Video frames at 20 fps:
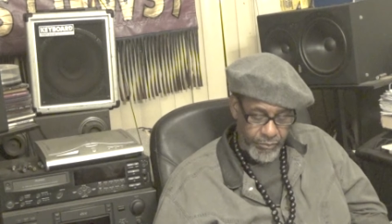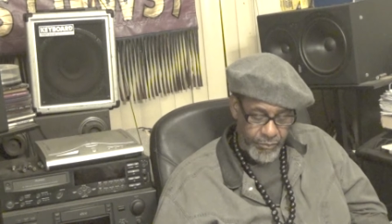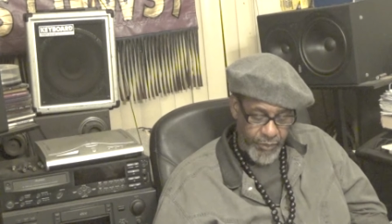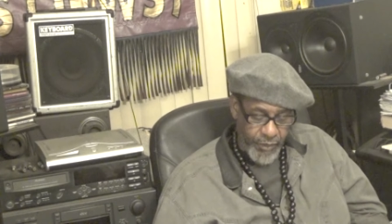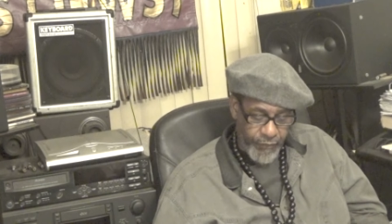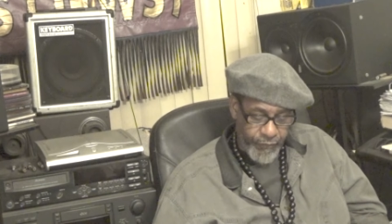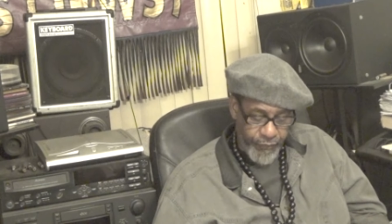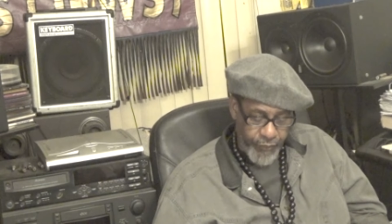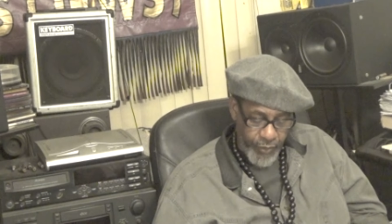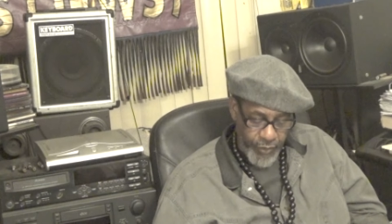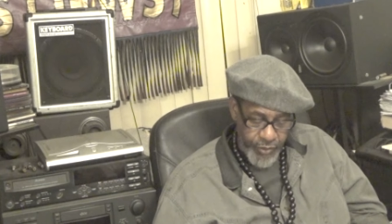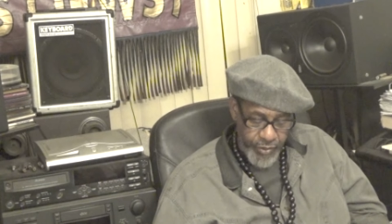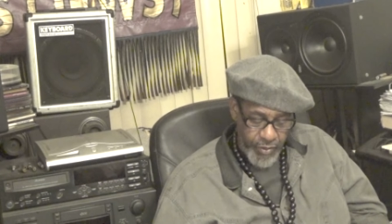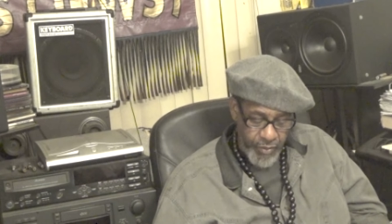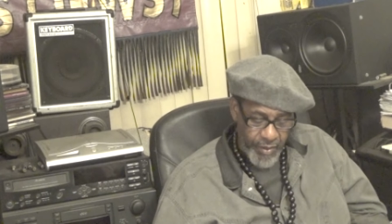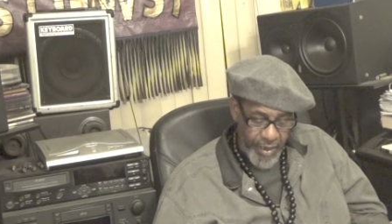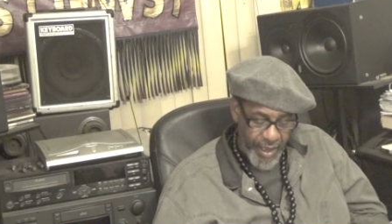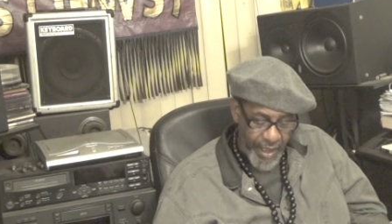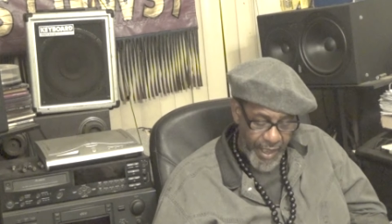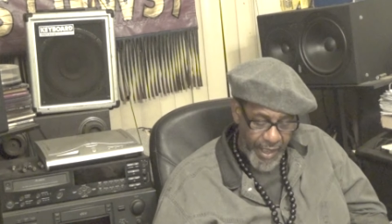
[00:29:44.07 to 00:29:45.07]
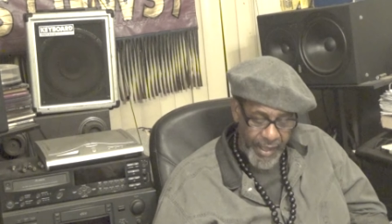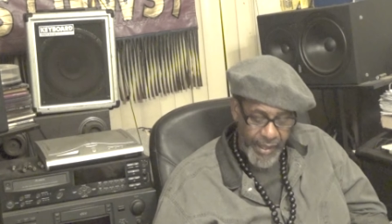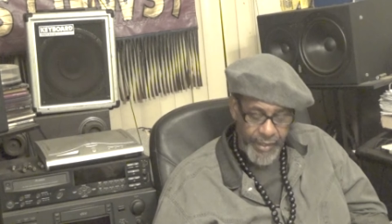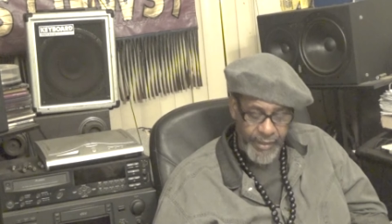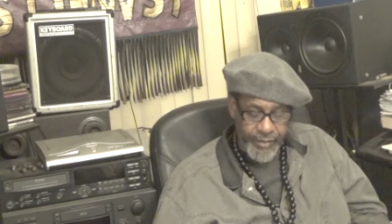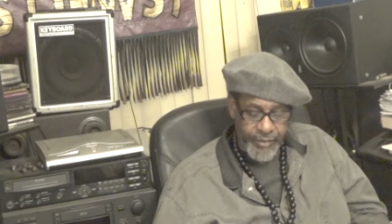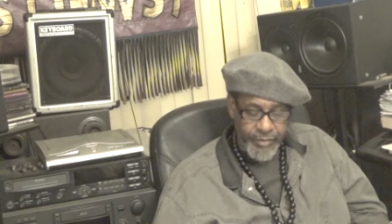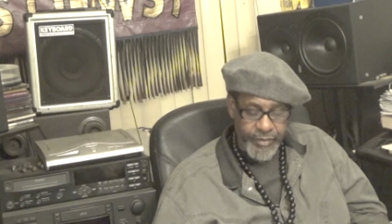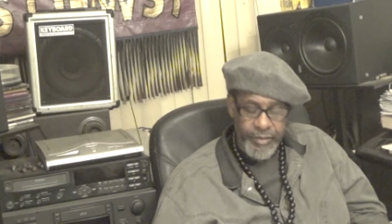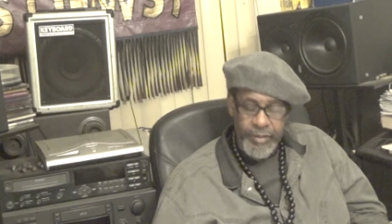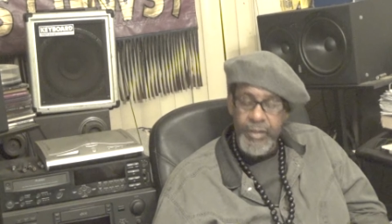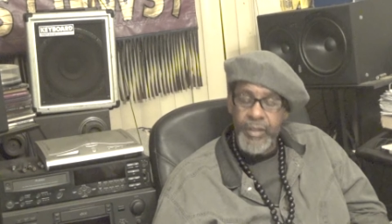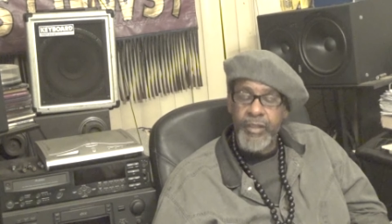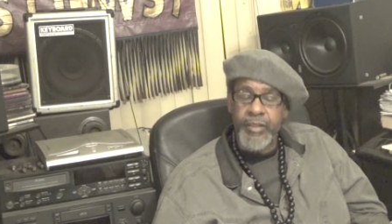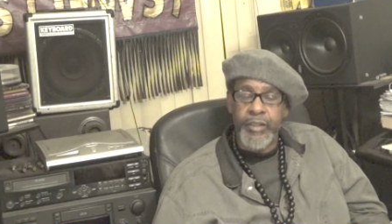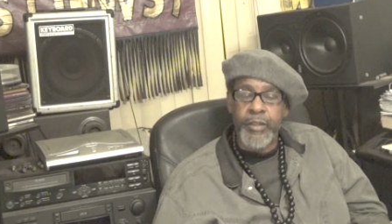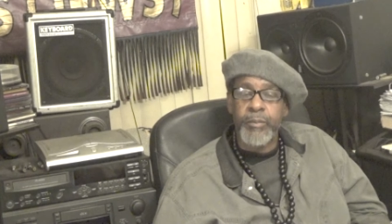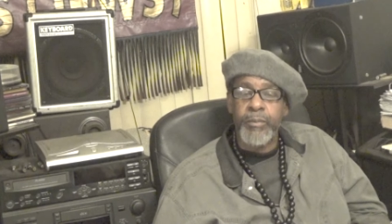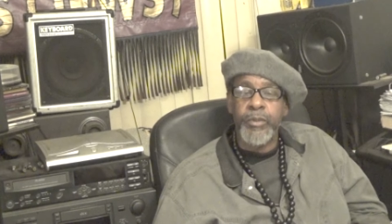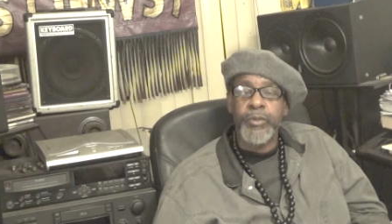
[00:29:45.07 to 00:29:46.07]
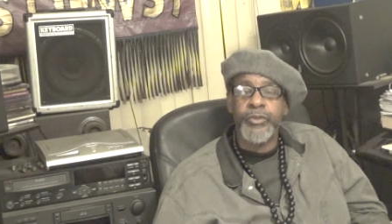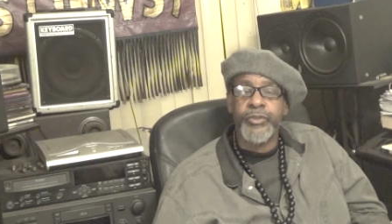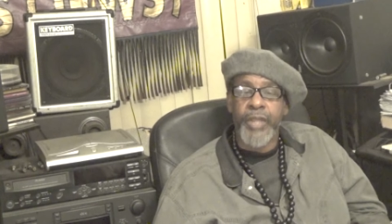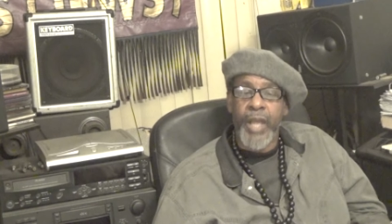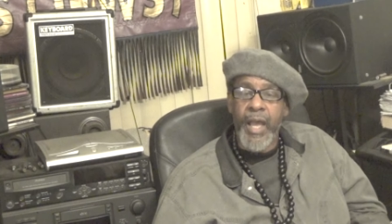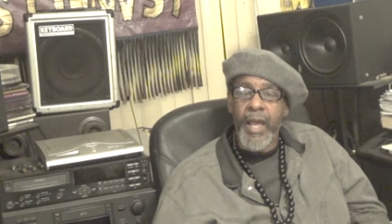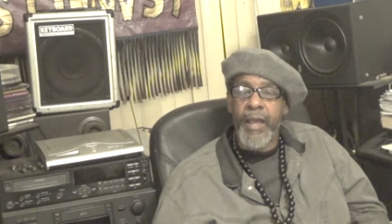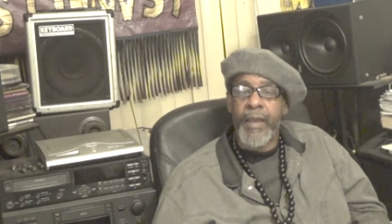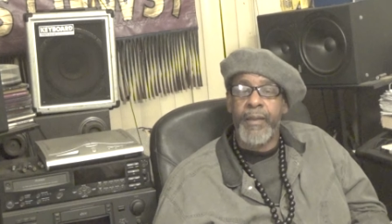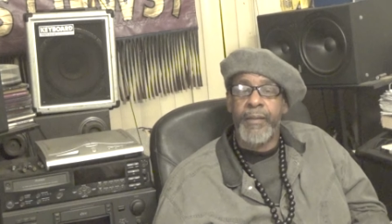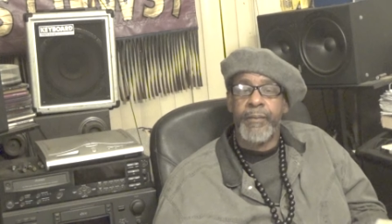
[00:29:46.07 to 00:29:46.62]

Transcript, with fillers: before your eyes, said the Most High.